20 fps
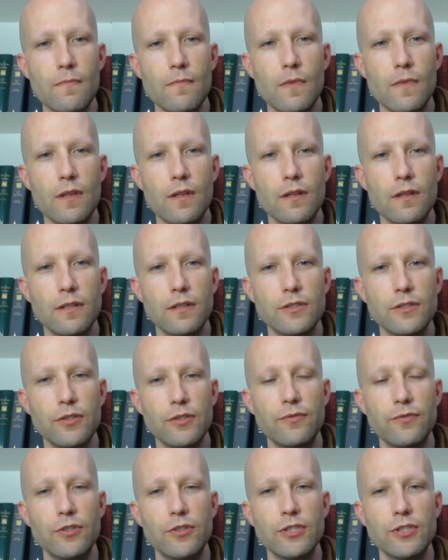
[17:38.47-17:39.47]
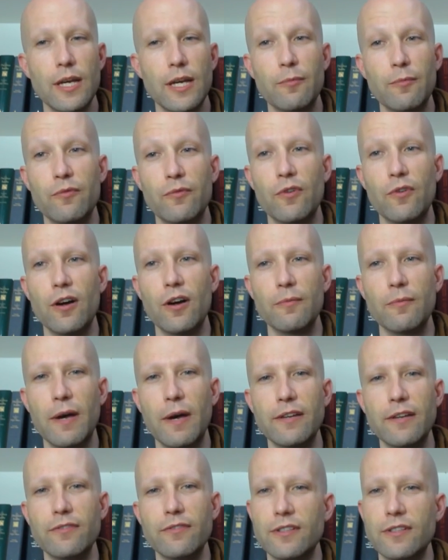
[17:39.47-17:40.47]
So the first type of wrong
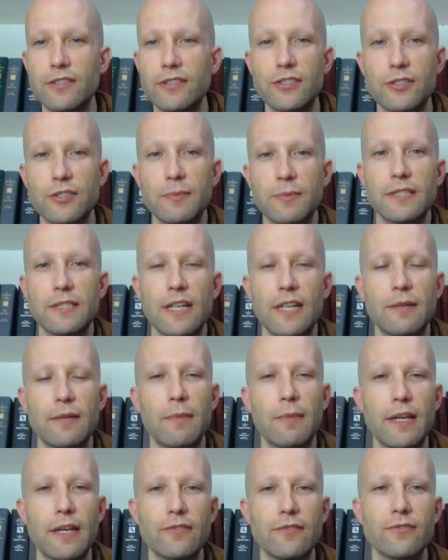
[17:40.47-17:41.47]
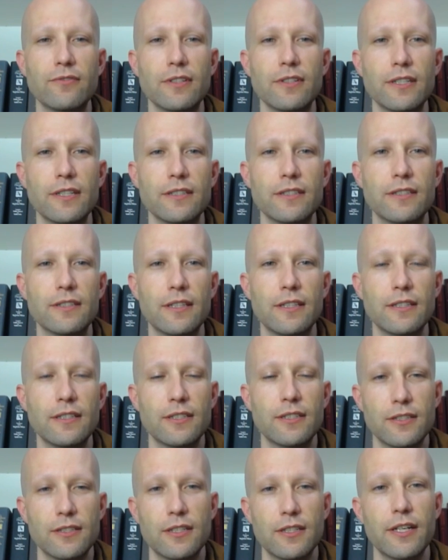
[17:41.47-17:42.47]
mindfulness just means unmindfulness. And this is
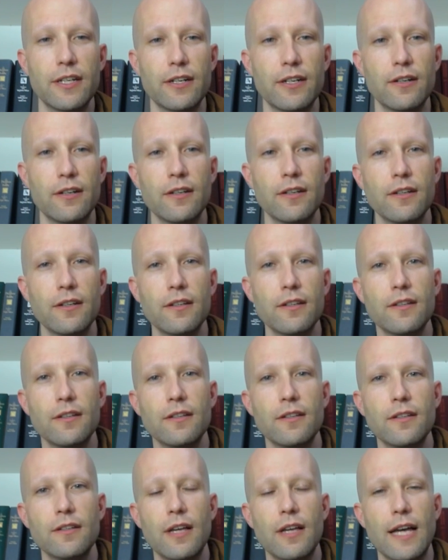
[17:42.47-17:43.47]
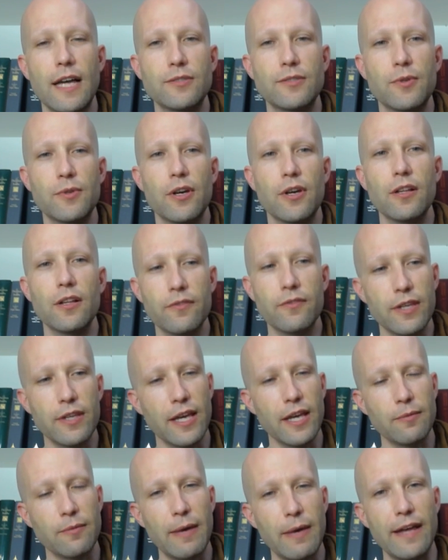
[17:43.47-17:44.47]
clear. As with all of the eight
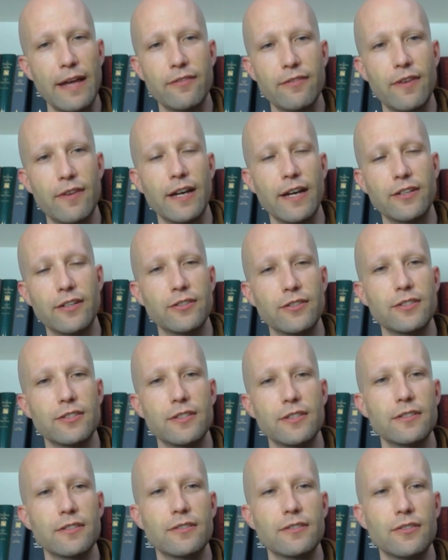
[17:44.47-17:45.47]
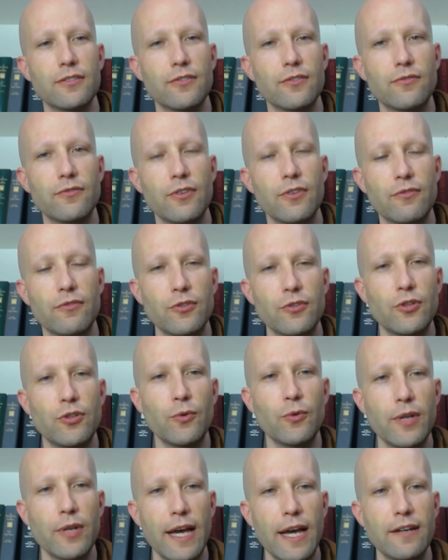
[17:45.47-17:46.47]
path factors, you know, if you don't
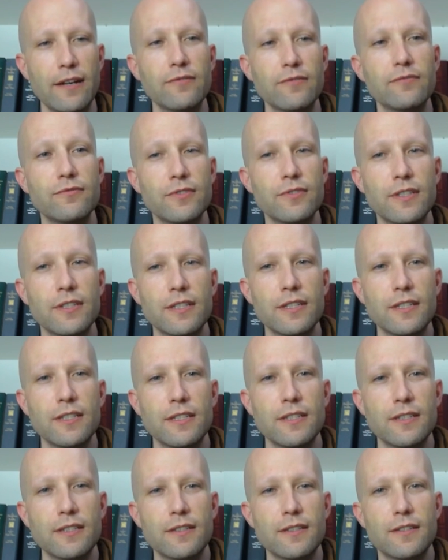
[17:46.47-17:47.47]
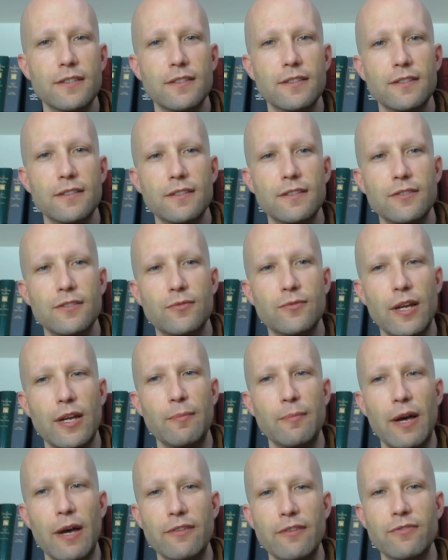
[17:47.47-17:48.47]
have right
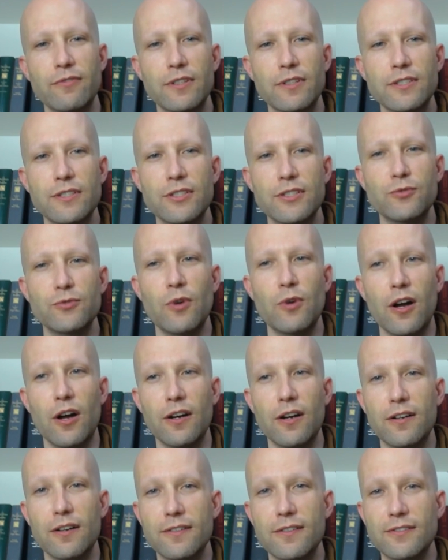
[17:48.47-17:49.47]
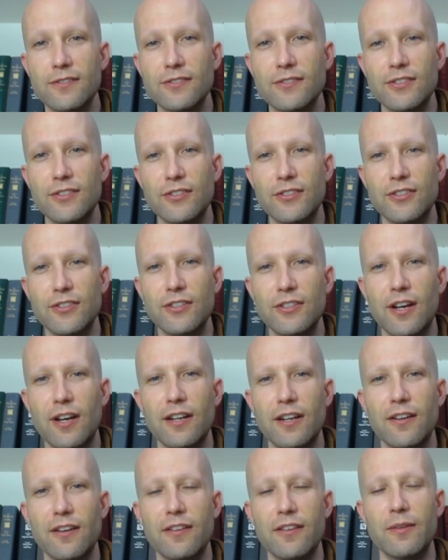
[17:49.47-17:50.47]
mindfulness, it's wrong. You know, you're not
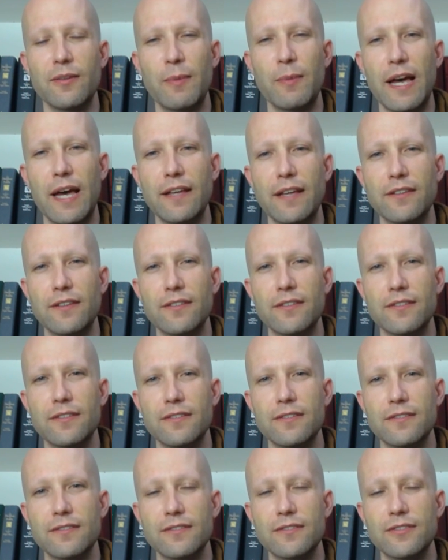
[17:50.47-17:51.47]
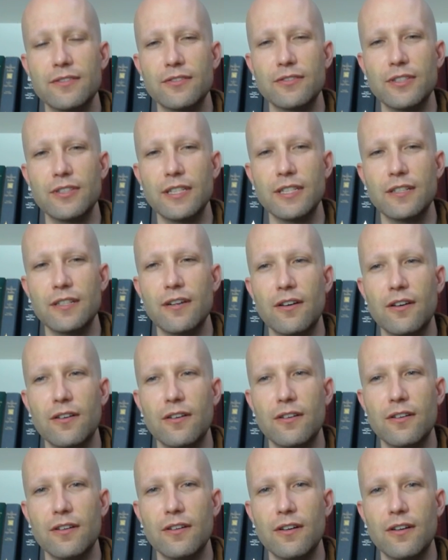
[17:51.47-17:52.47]
on the path. You need
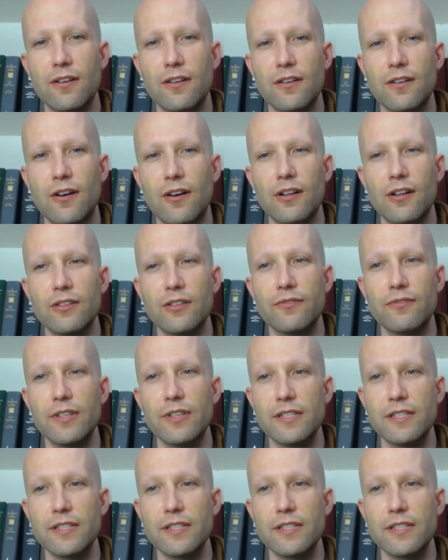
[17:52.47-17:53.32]
all of these.